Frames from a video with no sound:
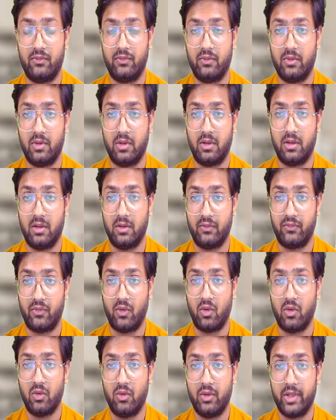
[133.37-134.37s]

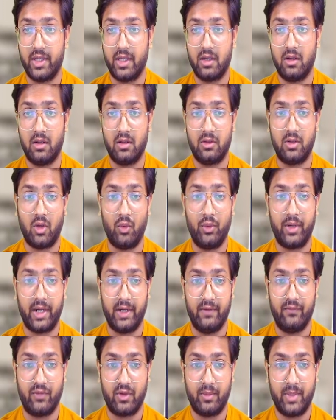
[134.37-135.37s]
following a downtrend
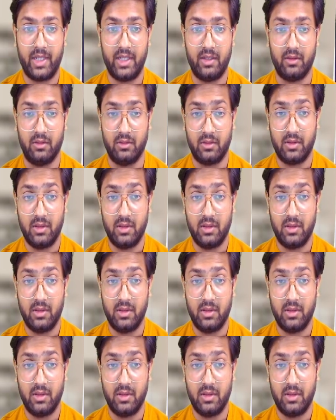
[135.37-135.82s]
from here,